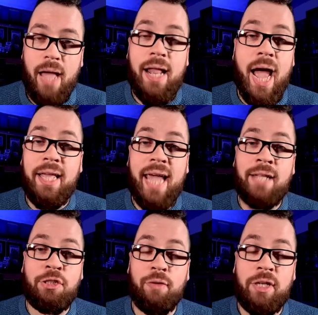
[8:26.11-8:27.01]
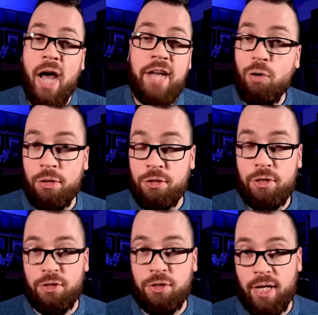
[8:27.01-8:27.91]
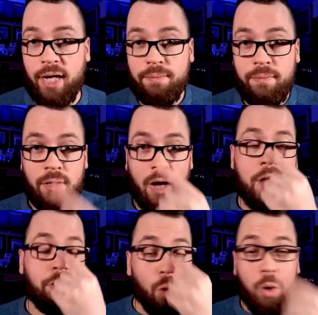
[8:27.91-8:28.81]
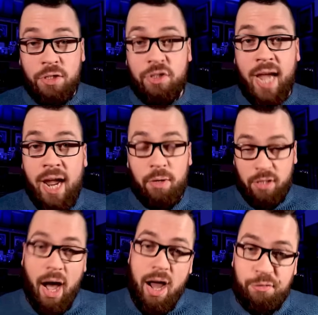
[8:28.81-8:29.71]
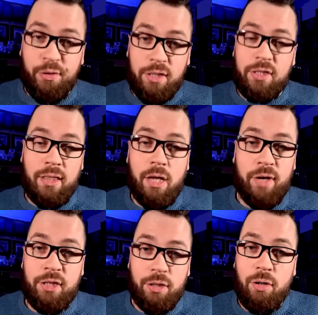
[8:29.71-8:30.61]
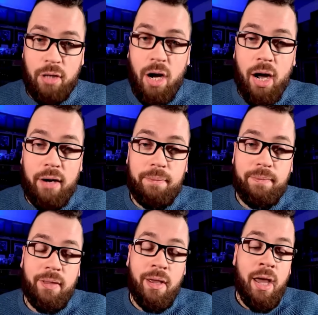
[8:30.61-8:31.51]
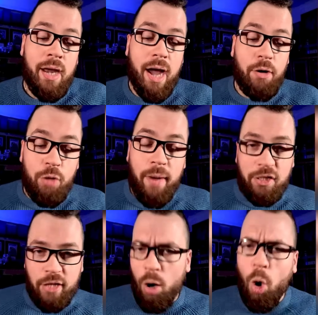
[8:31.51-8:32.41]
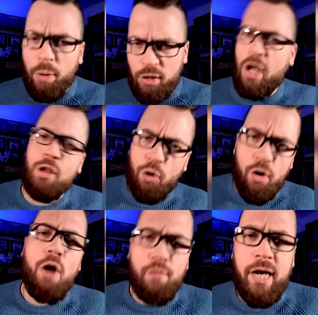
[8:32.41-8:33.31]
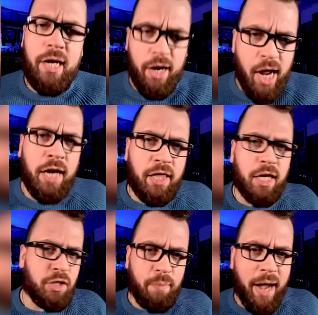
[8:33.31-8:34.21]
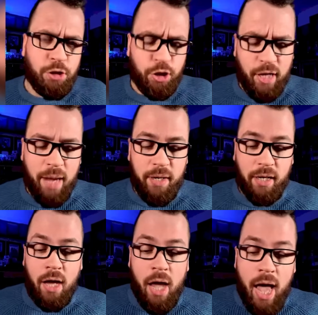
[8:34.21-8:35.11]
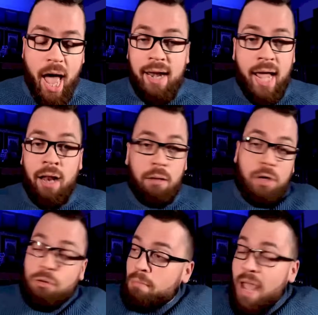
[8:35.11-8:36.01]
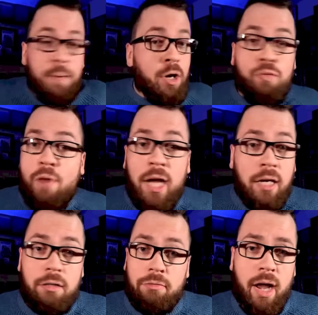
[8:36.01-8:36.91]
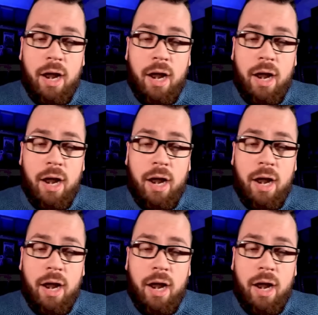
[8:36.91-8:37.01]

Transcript: And the answer is I don't, you see. I don't say with confidence that there is no God. Now, you might say, oh, but then you're not really an atheist, Magic Skeptic. And hell, look, maybe you're right?